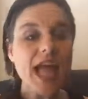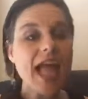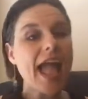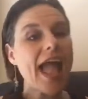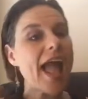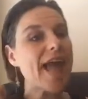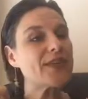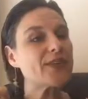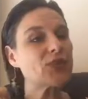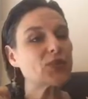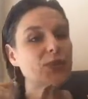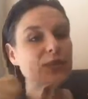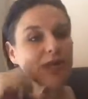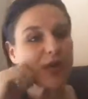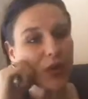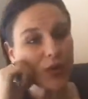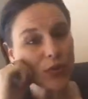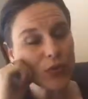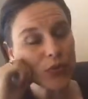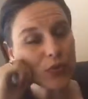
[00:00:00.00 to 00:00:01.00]
as we
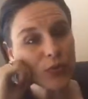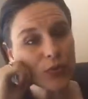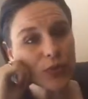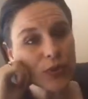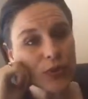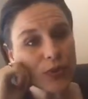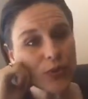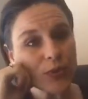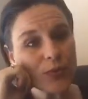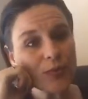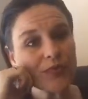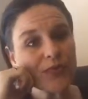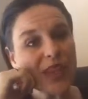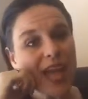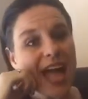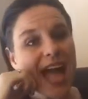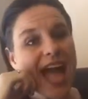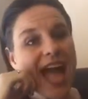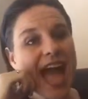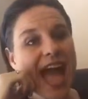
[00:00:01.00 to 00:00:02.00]
go through,
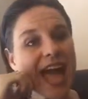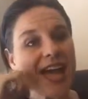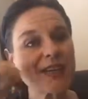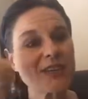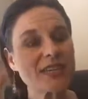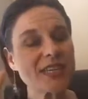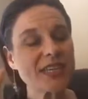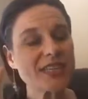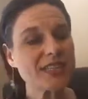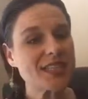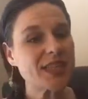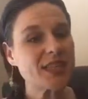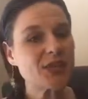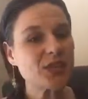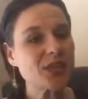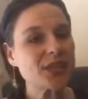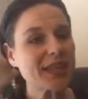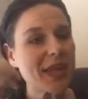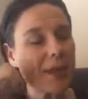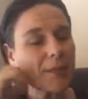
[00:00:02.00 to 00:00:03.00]
and continue
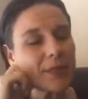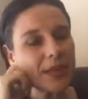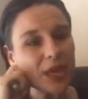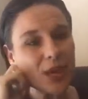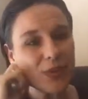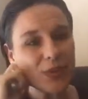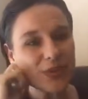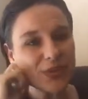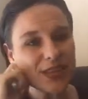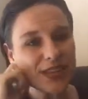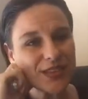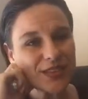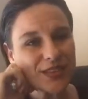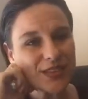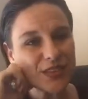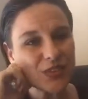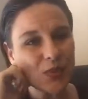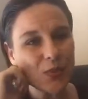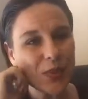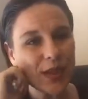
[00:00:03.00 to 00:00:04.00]
to let me know other things
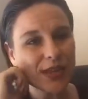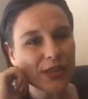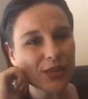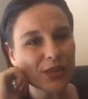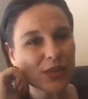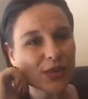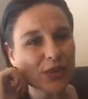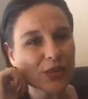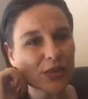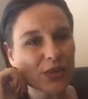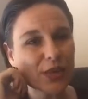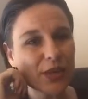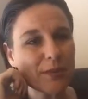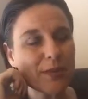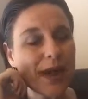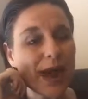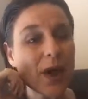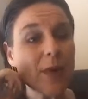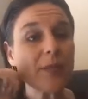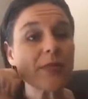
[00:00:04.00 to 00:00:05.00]
that you want to learn
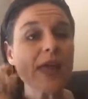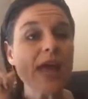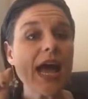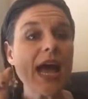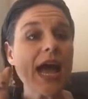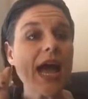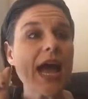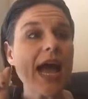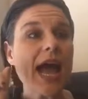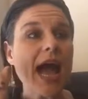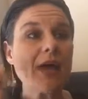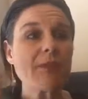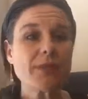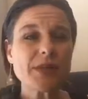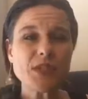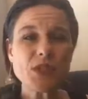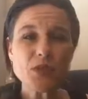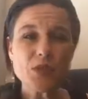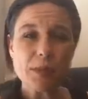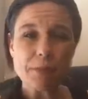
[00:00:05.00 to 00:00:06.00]
about. I've been
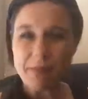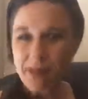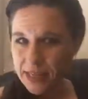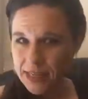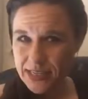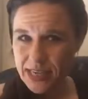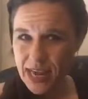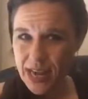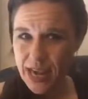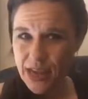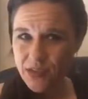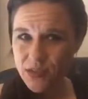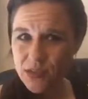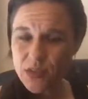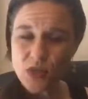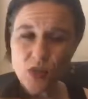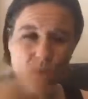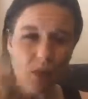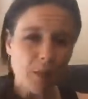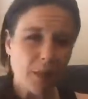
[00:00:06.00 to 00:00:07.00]
doing Mondays,
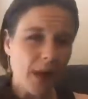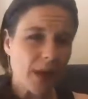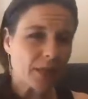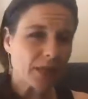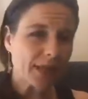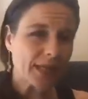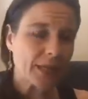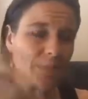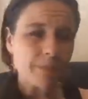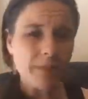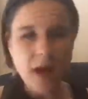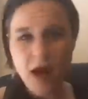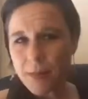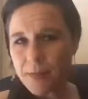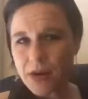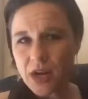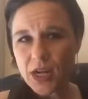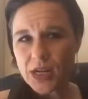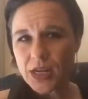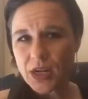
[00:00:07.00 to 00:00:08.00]
so I'll probably keep
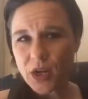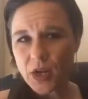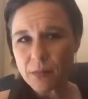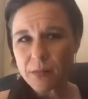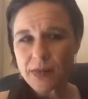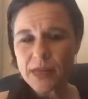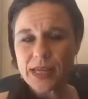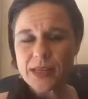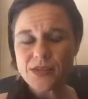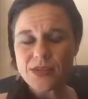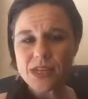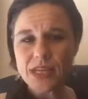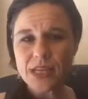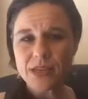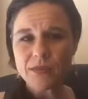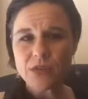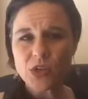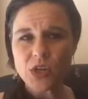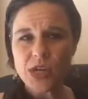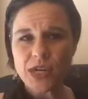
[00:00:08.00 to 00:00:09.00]
popping on here on Mondays and
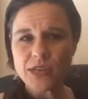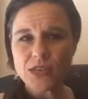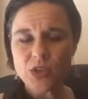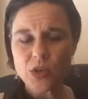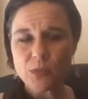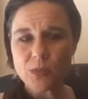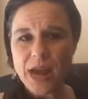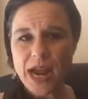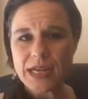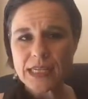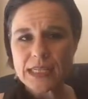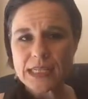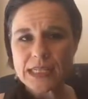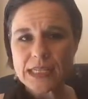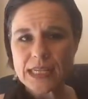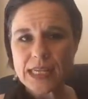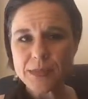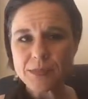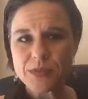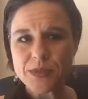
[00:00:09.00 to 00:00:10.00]
giving you guys little practice
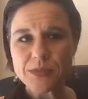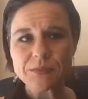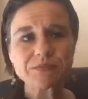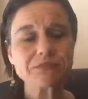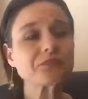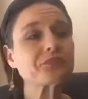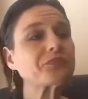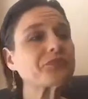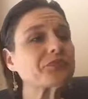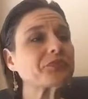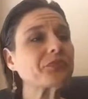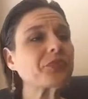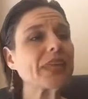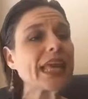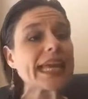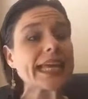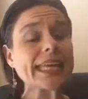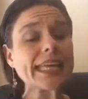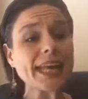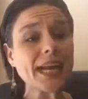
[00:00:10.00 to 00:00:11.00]
tips.
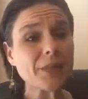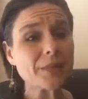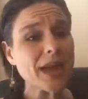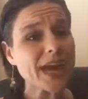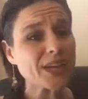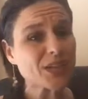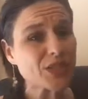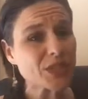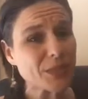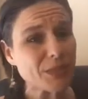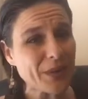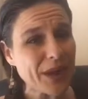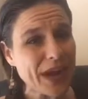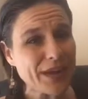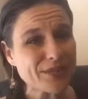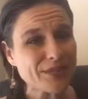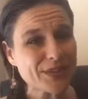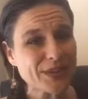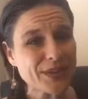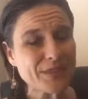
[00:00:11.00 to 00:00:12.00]
Again, I'm Ashley
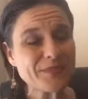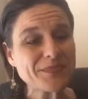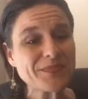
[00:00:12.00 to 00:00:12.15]
Bradford